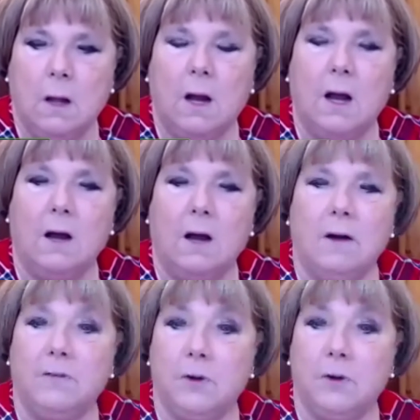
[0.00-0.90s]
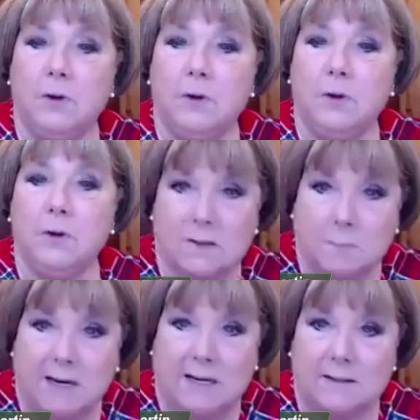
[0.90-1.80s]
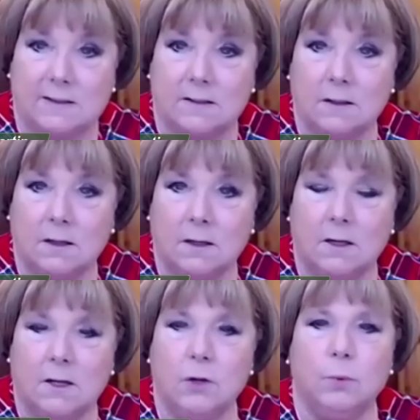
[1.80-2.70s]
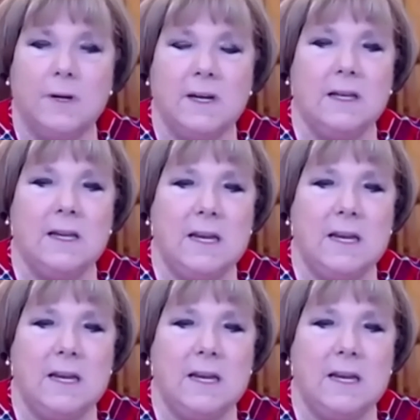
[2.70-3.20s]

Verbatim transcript: of your heart space, you really